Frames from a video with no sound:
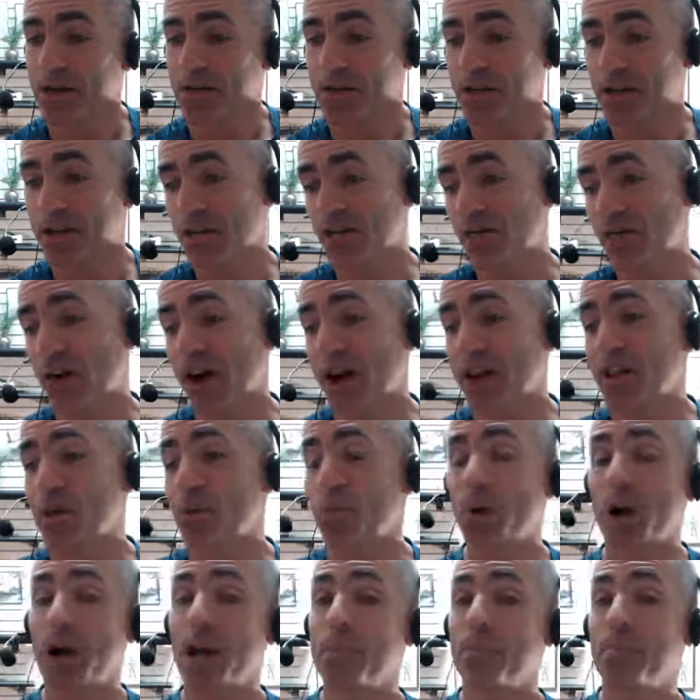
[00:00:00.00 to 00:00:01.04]
Let's find a
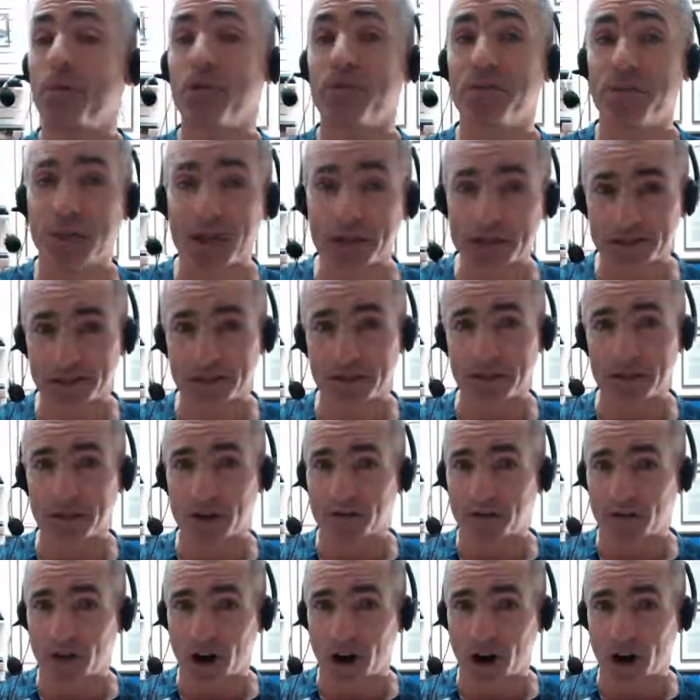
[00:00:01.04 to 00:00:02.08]
way to put things in the
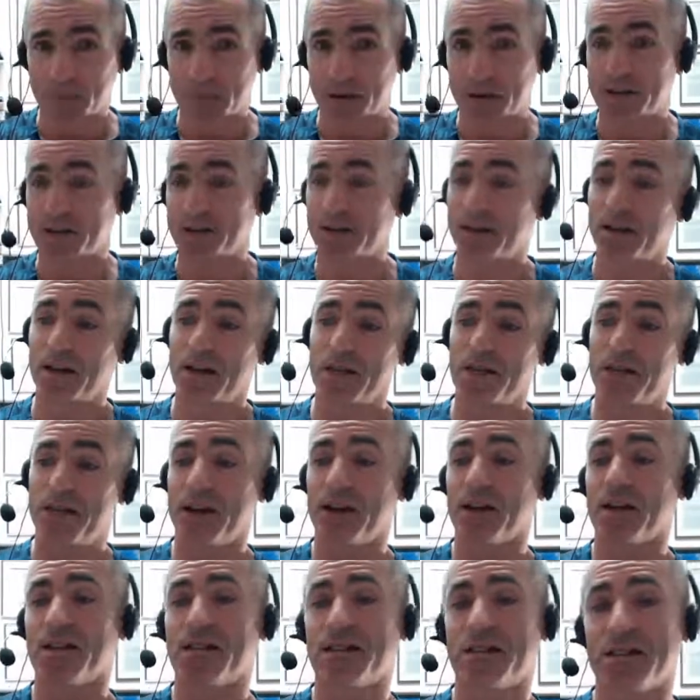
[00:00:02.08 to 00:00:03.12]
environment that
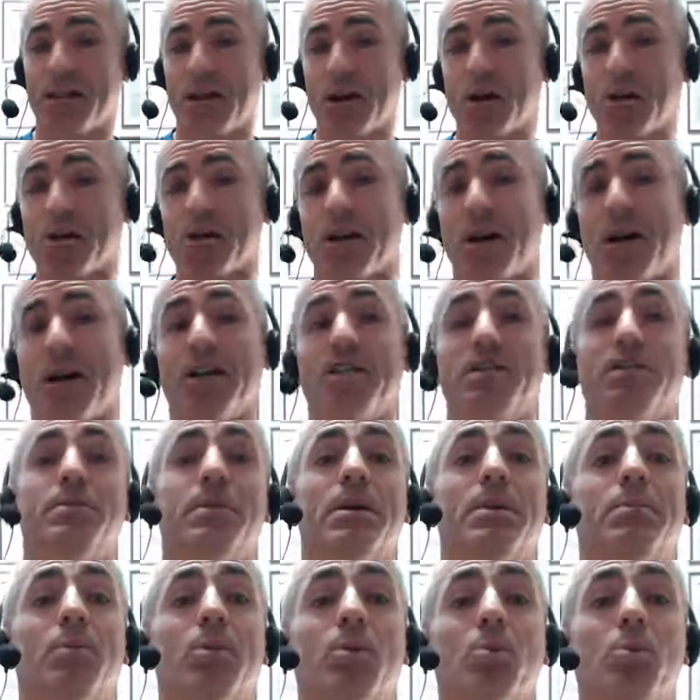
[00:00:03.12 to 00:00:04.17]
are going to sterilize
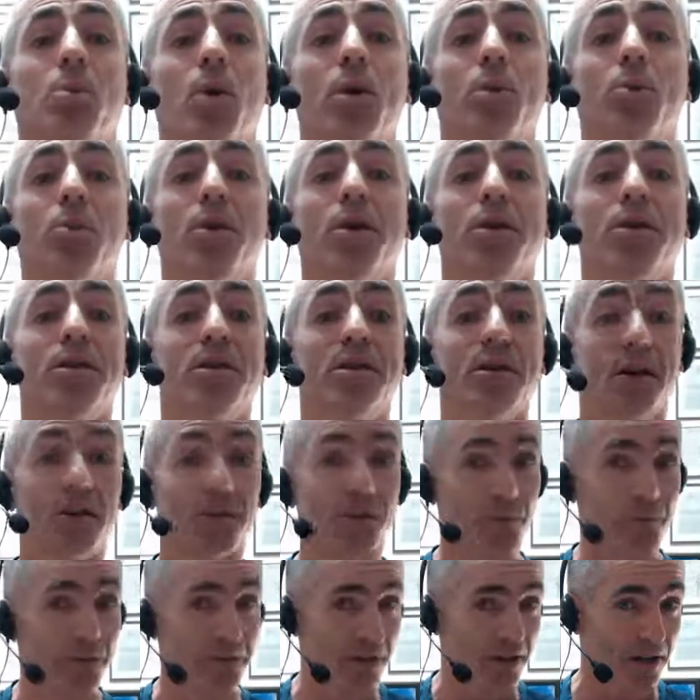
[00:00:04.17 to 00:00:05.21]
people one way or the
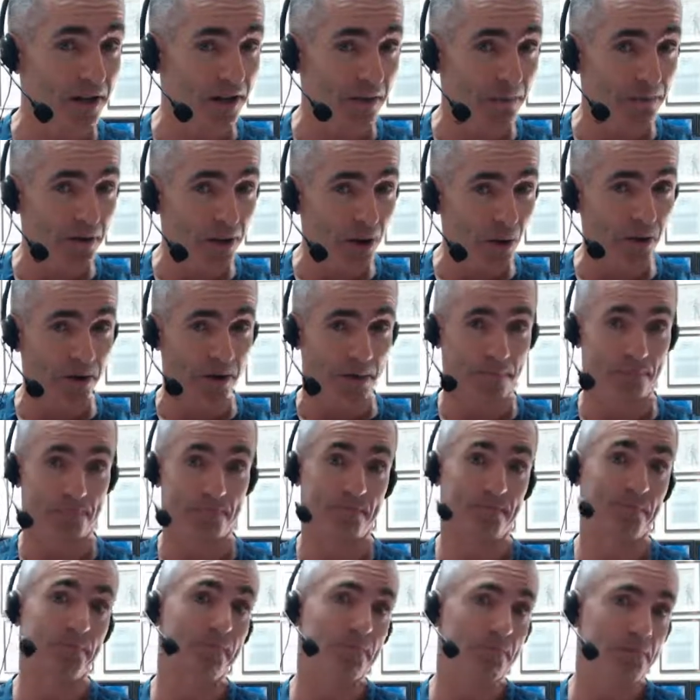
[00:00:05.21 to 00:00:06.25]
other without them knowing it.
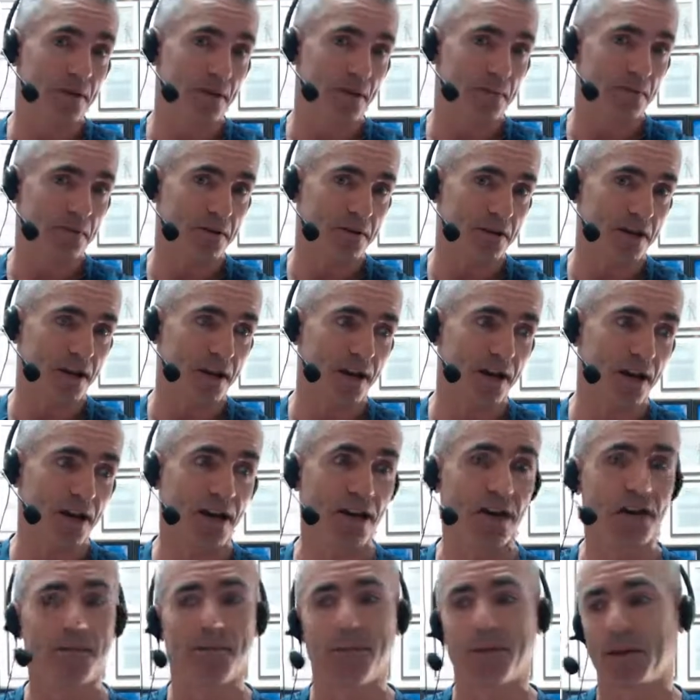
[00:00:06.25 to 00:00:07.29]

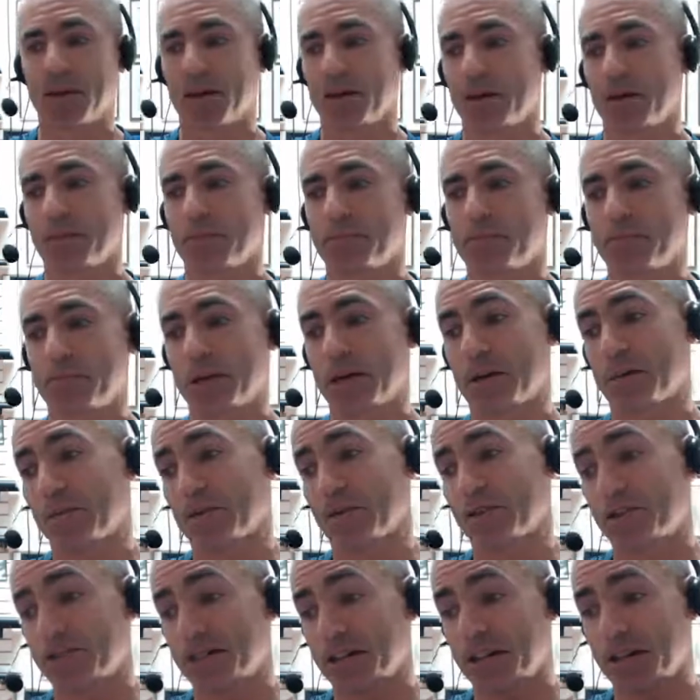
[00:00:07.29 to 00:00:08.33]
BPA,
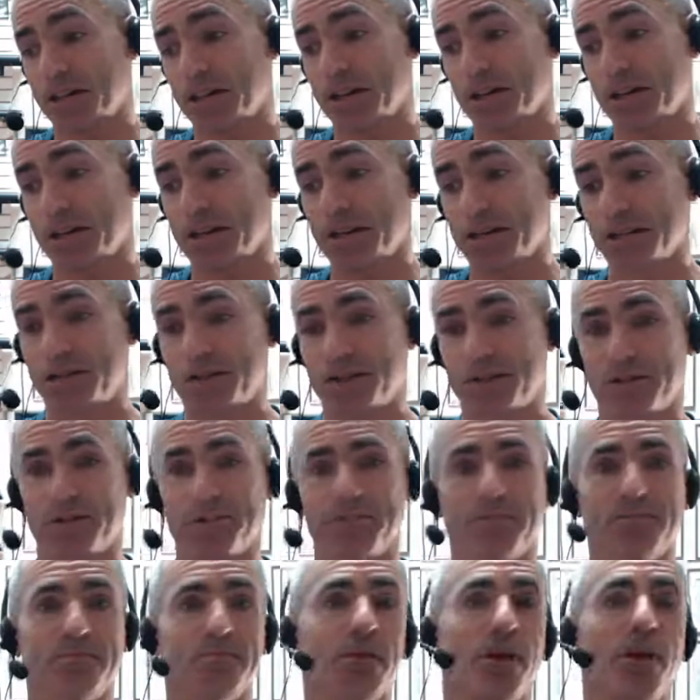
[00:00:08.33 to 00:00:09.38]
PVCs,
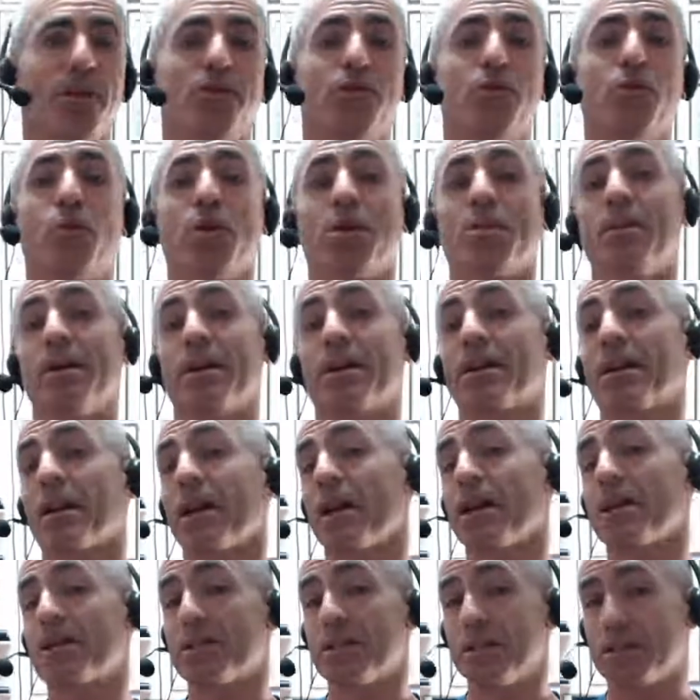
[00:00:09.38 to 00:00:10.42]
few other
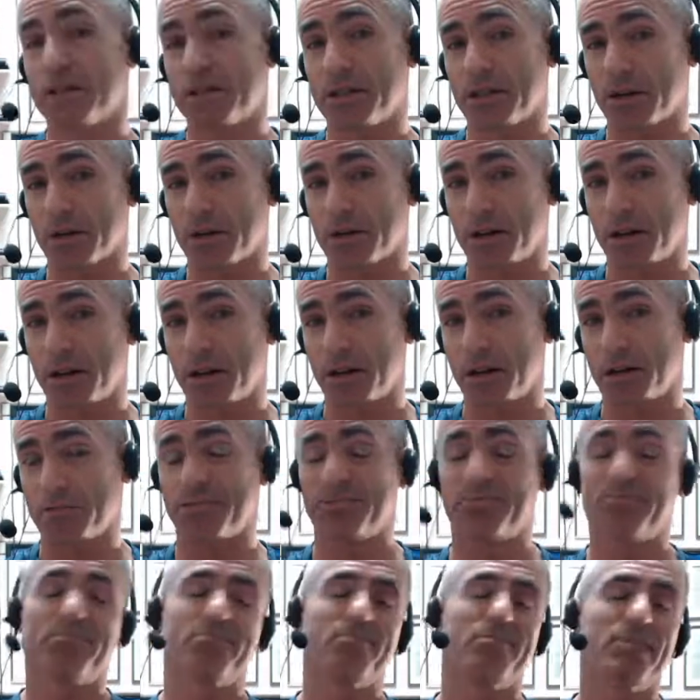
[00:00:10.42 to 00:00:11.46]
medications here and there.
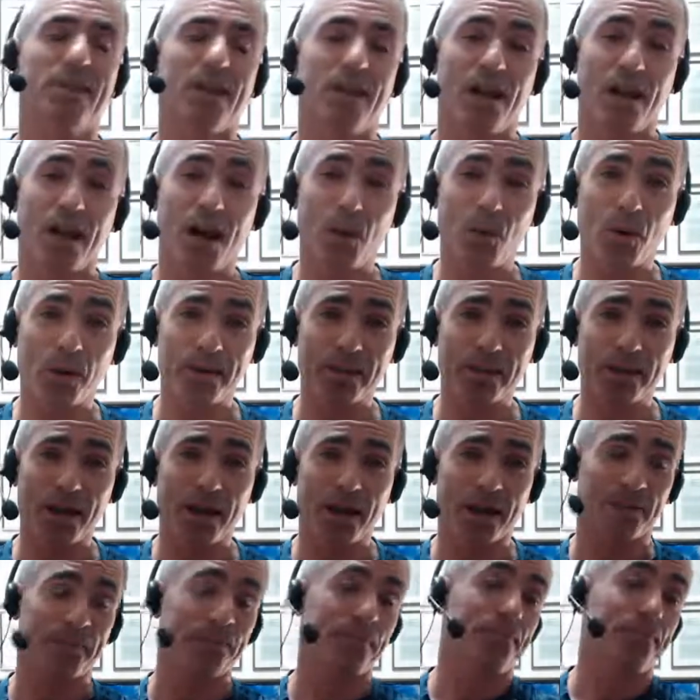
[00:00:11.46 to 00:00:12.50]
Now, what the
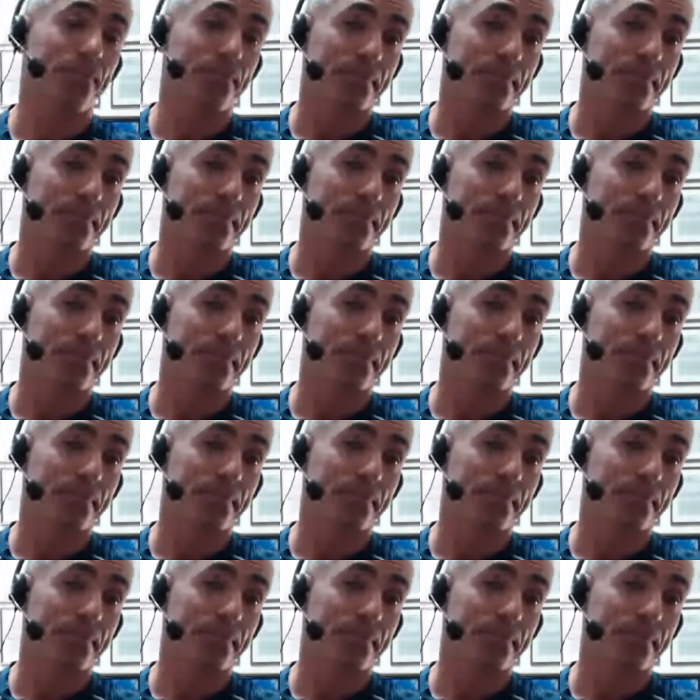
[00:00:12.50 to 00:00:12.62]
heck?